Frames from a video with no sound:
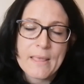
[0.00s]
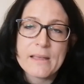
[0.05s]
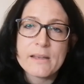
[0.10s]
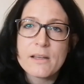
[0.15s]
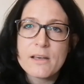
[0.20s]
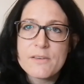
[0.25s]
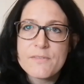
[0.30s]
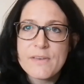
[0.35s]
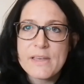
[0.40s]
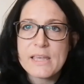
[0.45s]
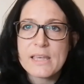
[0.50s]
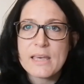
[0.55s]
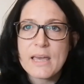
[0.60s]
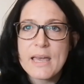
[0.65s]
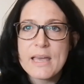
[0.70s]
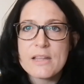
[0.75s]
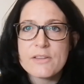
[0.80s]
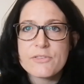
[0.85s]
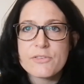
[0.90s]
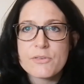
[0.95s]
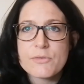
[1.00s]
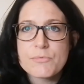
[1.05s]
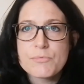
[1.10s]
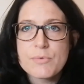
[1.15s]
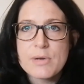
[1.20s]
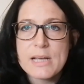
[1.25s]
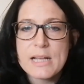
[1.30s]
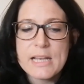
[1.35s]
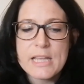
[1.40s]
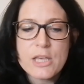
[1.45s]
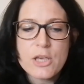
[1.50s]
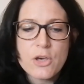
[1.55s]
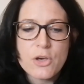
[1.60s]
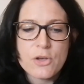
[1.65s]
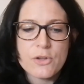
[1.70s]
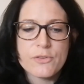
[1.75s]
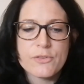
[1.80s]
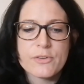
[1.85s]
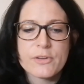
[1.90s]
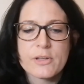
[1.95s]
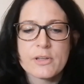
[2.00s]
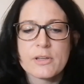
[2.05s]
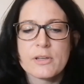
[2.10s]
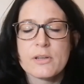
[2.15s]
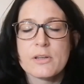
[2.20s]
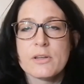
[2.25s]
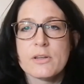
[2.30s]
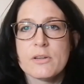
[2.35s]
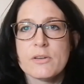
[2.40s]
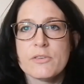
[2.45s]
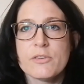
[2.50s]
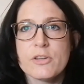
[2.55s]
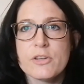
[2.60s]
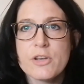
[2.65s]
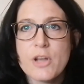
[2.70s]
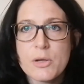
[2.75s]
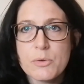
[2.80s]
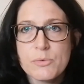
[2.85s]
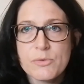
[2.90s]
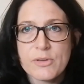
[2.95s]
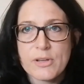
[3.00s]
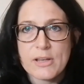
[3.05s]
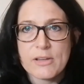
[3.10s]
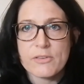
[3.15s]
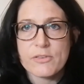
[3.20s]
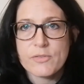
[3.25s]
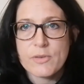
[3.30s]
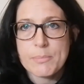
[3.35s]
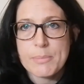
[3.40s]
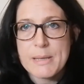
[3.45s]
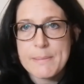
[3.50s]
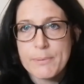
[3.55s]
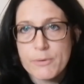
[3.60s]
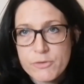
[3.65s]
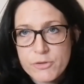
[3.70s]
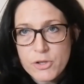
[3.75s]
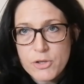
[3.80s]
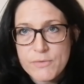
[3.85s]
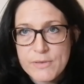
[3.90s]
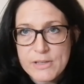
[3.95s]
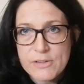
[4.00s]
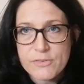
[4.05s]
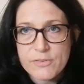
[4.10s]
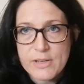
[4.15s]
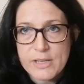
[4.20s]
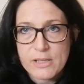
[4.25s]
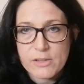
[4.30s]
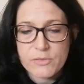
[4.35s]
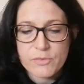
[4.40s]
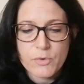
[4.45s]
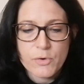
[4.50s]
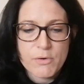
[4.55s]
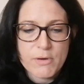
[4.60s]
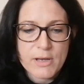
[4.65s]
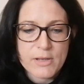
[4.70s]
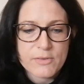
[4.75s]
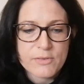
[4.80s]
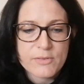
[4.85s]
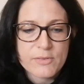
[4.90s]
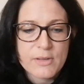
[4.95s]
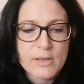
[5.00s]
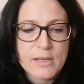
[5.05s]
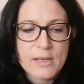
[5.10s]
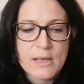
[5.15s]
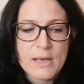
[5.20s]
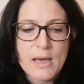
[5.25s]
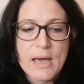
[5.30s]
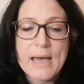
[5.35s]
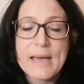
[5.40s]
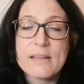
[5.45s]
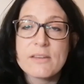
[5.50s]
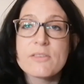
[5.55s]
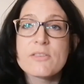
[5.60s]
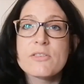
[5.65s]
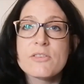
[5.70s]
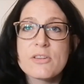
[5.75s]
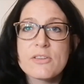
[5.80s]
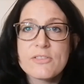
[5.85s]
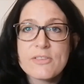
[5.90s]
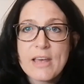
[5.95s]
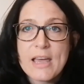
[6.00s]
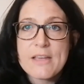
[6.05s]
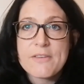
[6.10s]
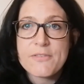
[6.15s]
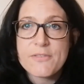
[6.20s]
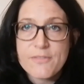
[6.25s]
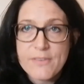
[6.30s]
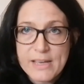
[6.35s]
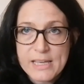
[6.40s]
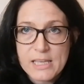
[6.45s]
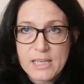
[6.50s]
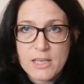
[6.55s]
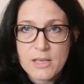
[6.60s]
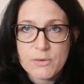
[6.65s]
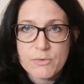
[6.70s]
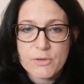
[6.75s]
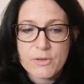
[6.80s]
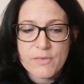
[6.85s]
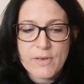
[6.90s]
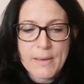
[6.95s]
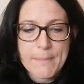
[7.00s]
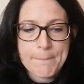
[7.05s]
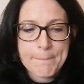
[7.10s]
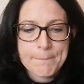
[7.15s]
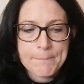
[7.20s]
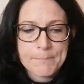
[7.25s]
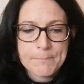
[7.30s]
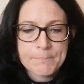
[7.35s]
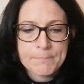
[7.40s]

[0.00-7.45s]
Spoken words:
And I think it's really good to notice that people do these things for us and to say thank you to them.